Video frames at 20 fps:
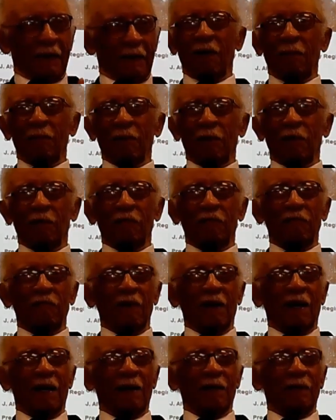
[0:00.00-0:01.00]
I'm going to
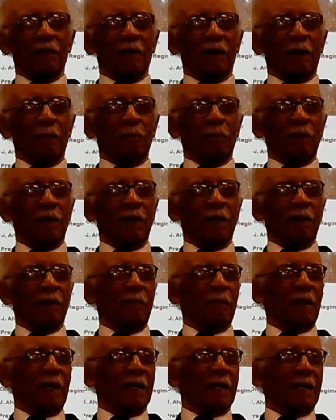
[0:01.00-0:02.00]
fly, because that
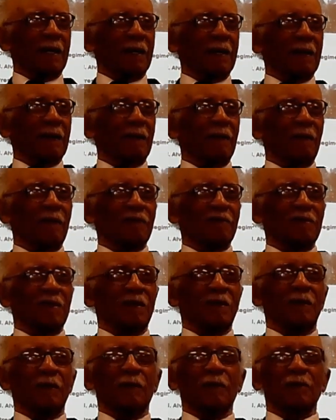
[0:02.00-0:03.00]
plane might get lost
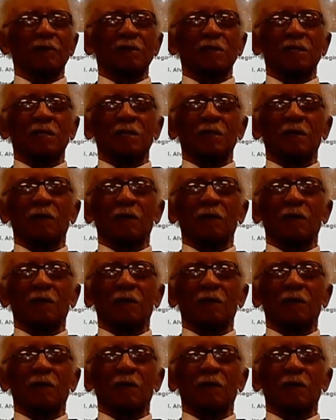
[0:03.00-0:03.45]
in the ocean,